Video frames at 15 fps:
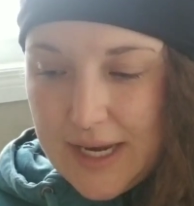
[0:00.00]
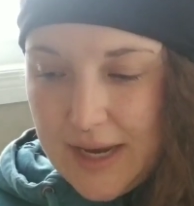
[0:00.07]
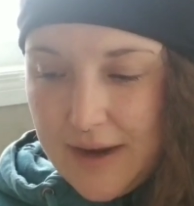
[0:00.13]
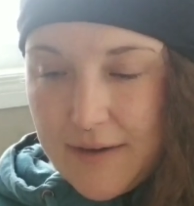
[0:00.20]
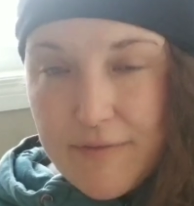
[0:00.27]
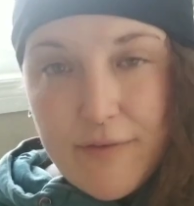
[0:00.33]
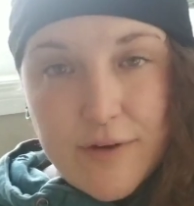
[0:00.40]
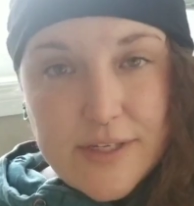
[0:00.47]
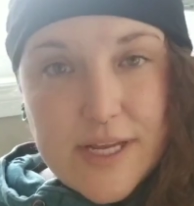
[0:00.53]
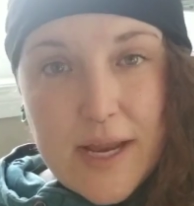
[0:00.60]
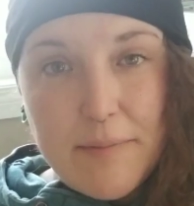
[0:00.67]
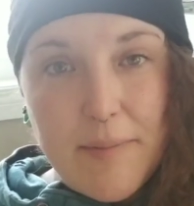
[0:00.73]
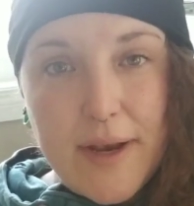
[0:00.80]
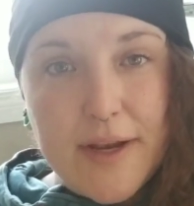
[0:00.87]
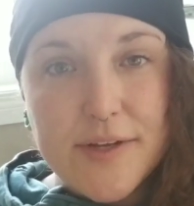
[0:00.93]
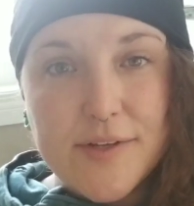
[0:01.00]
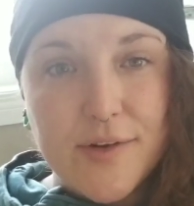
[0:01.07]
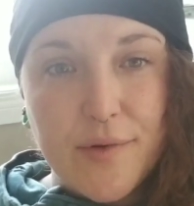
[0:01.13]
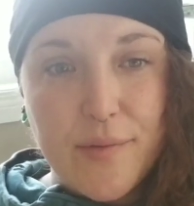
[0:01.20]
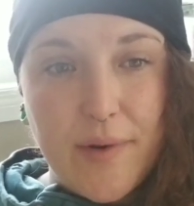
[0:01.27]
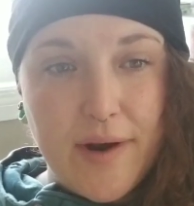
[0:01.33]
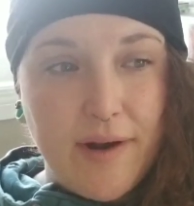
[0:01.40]
it for 10 minutes
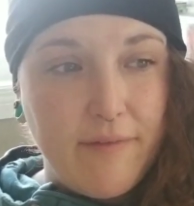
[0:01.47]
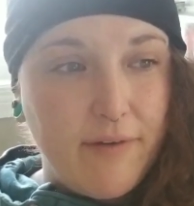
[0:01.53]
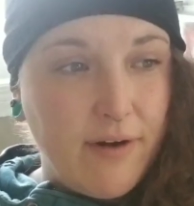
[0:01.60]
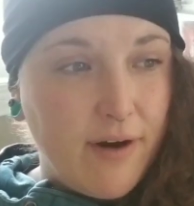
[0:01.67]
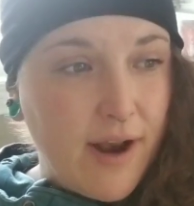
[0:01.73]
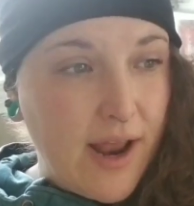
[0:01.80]
or whatever,